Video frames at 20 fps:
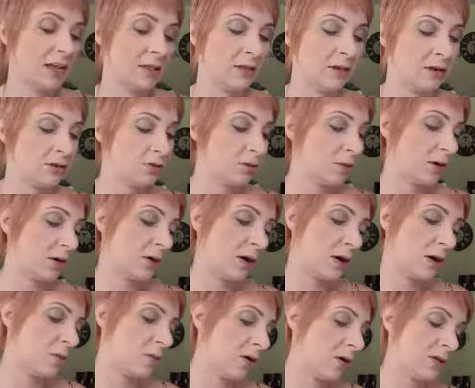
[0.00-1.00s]
And then Twitter,
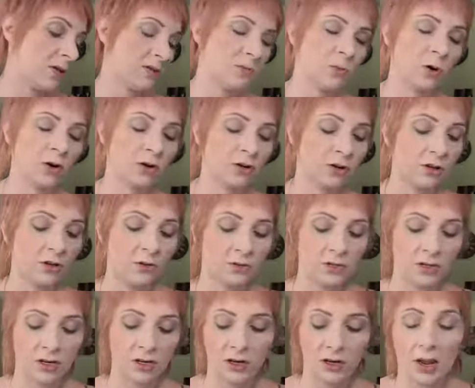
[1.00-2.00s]
I'm on as Morgan
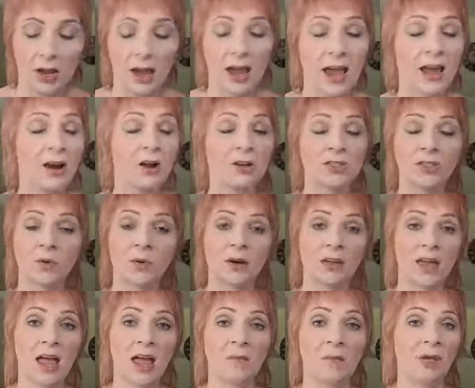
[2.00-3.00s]
Knudsen, and also on
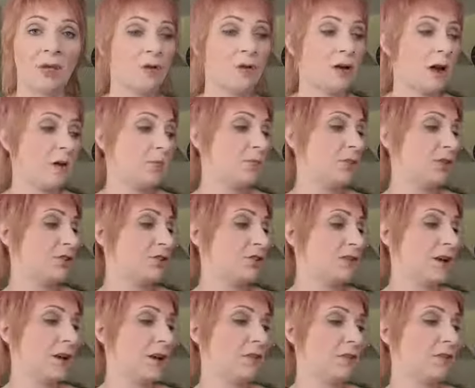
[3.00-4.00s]
Cameo now, which is
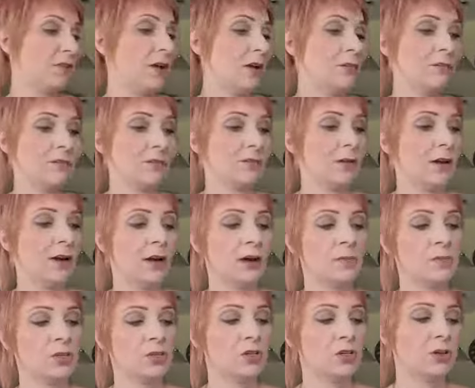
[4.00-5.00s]
kind of fun.
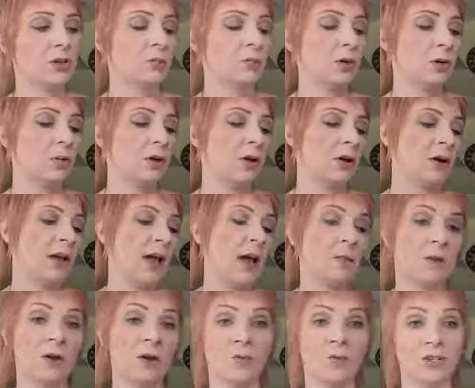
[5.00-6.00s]
So you can book me on
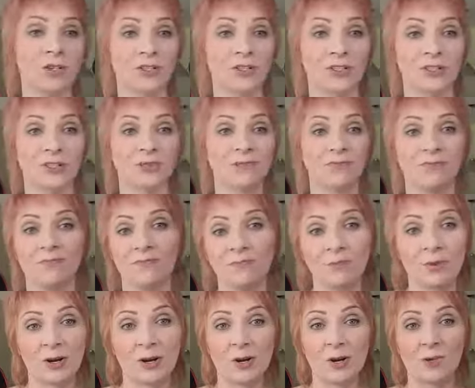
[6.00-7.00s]
Cameo, which is
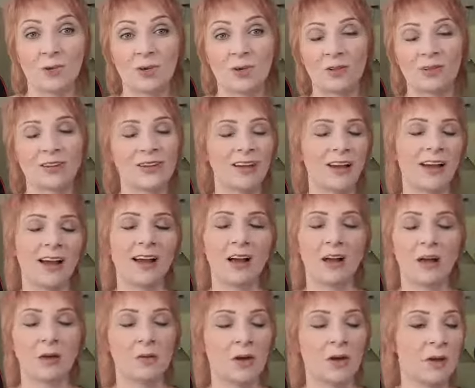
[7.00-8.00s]
pretty cool.
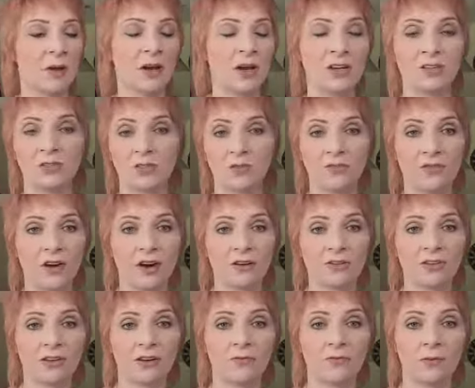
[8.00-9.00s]
And I might do some fire
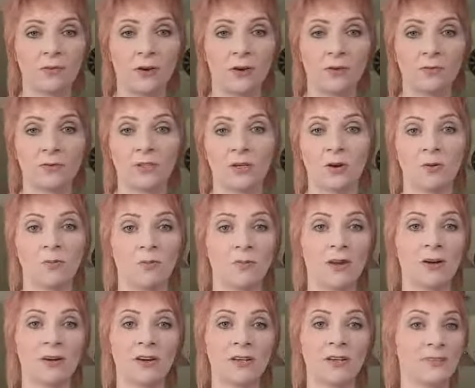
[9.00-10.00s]
stuff for you. So
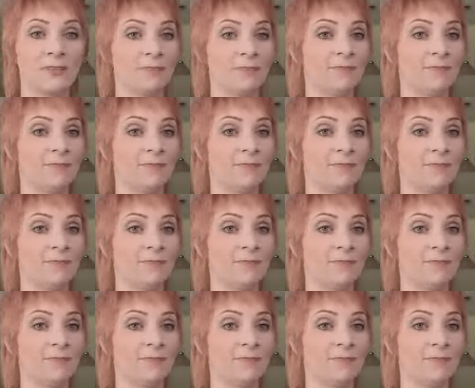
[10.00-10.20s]
there it is.